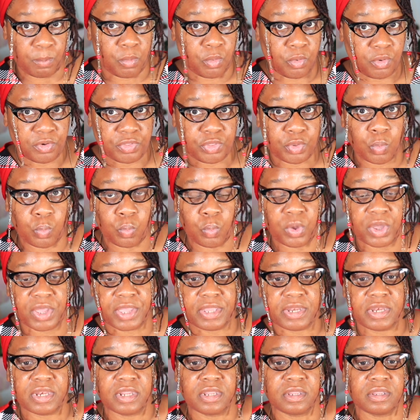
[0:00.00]
more than
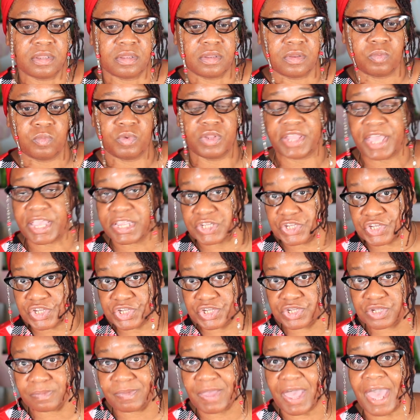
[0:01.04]
one
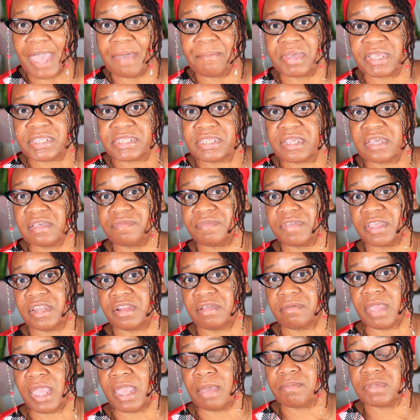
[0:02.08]
relationship. I myself
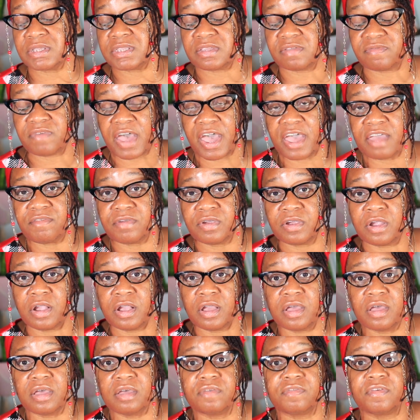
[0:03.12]
am a survivor
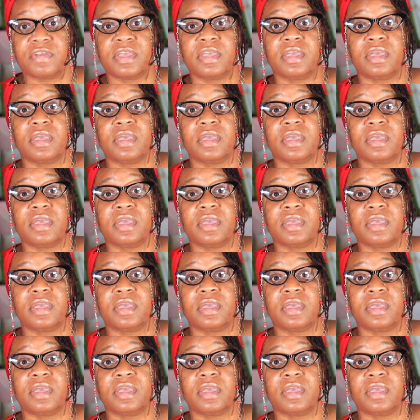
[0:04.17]
of